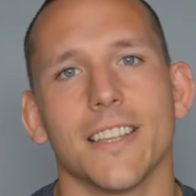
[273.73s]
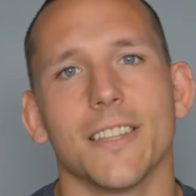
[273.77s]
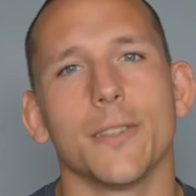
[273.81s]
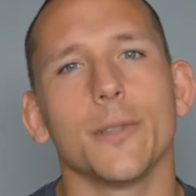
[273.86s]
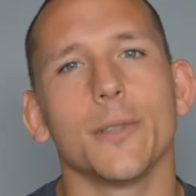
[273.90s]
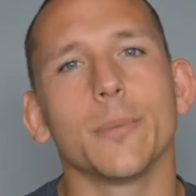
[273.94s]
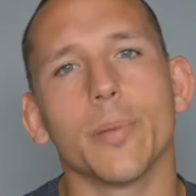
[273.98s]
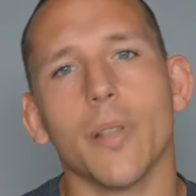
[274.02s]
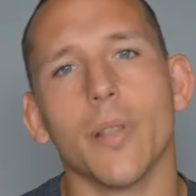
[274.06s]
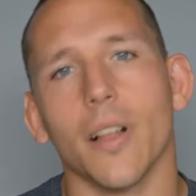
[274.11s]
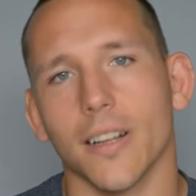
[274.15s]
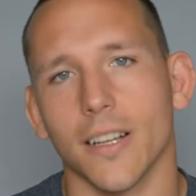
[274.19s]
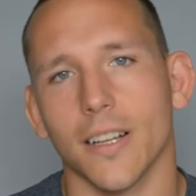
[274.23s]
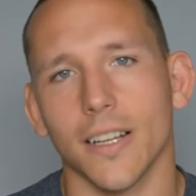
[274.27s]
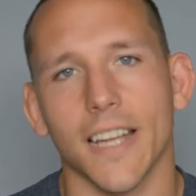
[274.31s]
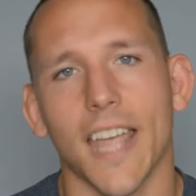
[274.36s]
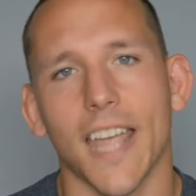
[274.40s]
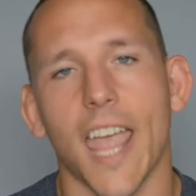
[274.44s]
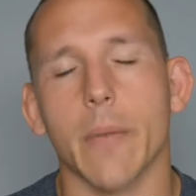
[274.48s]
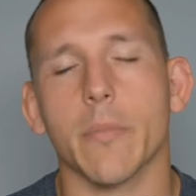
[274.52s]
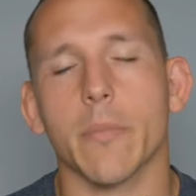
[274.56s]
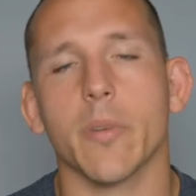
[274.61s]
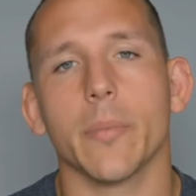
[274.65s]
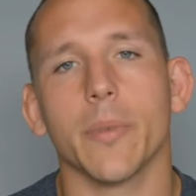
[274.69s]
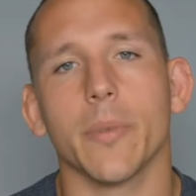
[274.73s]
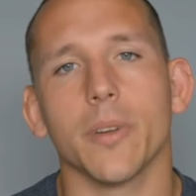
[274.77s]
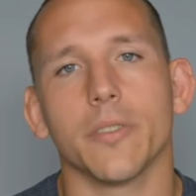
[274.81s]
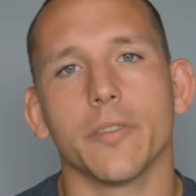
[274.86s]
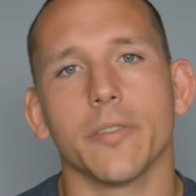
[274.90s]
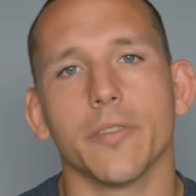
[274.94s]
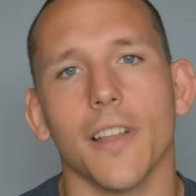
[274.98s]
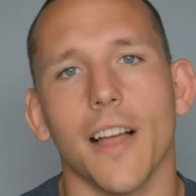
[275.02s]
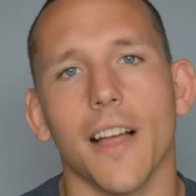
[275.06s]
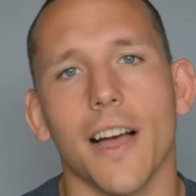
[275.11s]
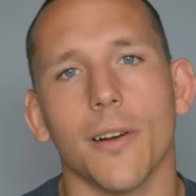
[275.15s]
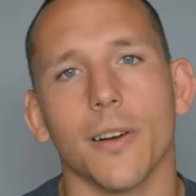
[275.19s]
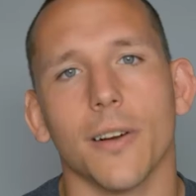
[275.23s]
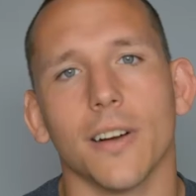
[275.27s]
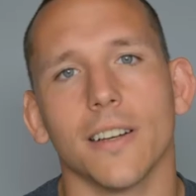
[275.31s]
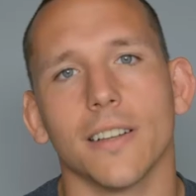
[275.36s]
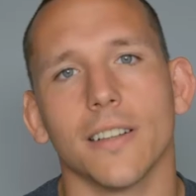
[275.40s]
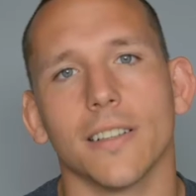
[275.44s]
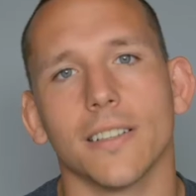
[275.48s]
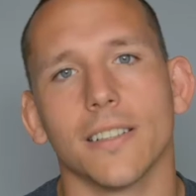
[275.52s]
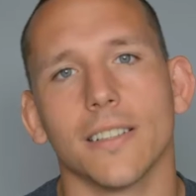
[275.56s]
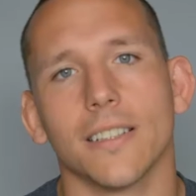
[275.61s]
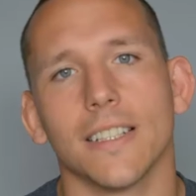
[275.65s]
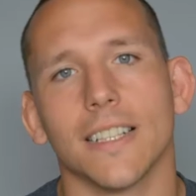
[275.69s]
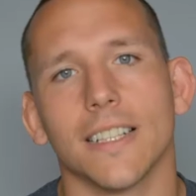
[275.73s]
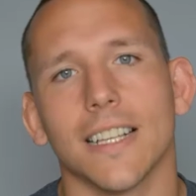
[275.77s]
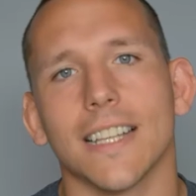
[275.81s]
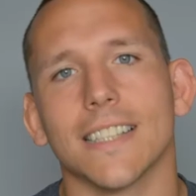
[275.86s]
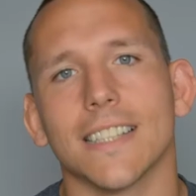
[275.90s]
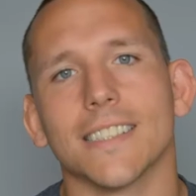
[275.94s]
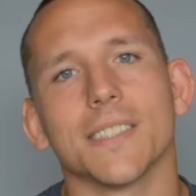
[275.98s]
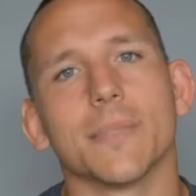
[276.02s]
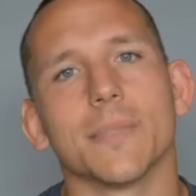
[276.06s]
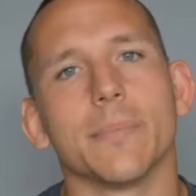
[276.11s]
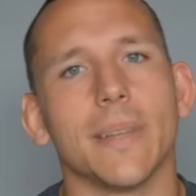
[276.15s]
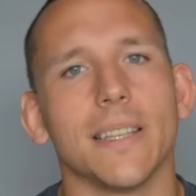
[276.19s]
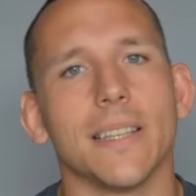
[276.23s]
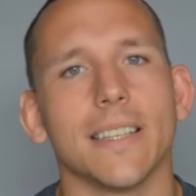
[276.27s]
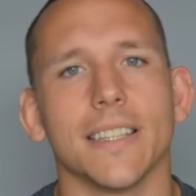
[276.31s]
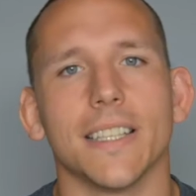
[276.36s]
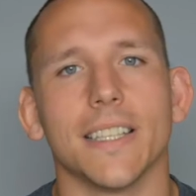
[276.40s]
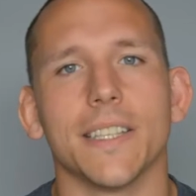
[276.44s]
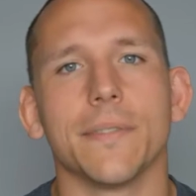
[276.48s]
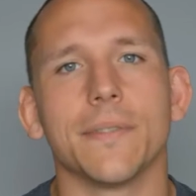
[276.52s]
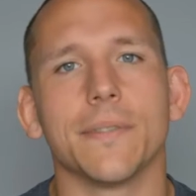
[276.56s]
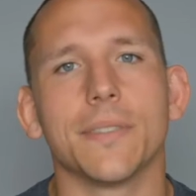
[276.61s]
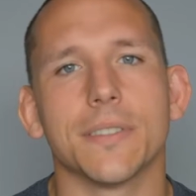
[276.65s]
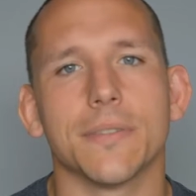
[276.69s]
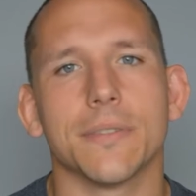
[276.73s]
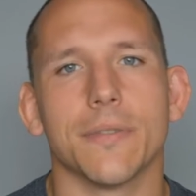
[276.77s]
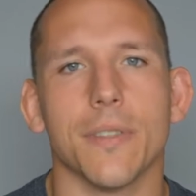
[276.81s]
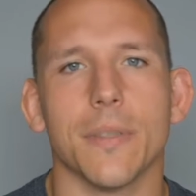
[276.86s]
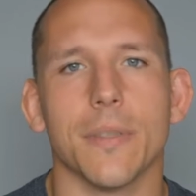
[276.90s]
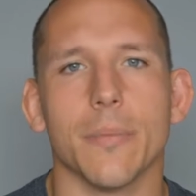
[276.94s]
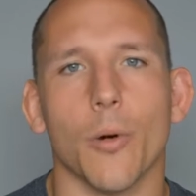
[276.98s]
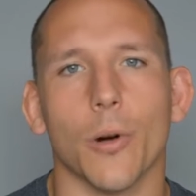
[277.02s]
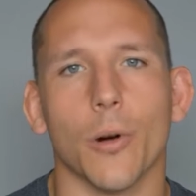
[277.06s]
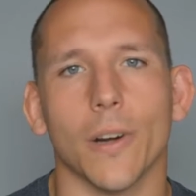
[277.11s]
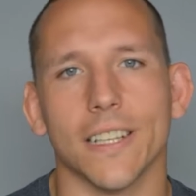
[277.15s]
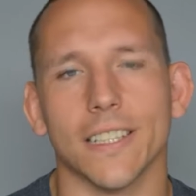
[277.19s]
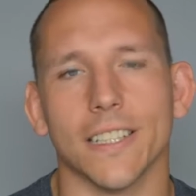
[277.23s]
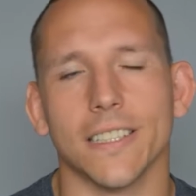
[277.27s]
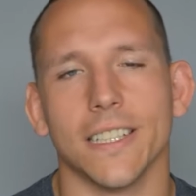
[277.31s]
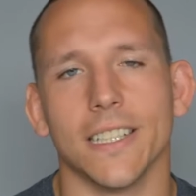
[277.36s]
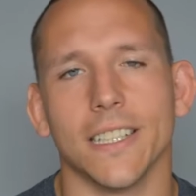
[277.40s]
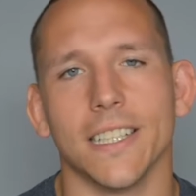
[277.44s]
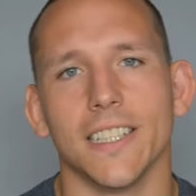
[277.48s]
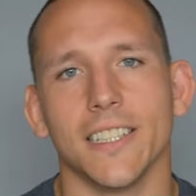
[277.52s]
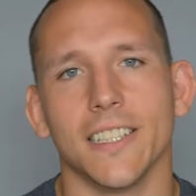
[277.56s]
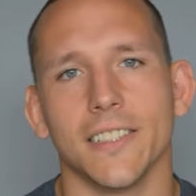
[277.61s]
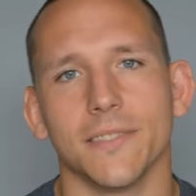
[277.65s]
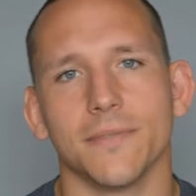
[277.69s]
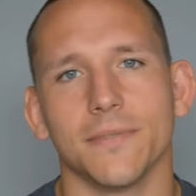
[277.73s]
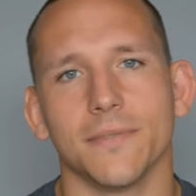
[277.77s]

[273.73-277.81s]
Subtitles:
You pluck a chamomile flower and some mint leaves for the morning tea.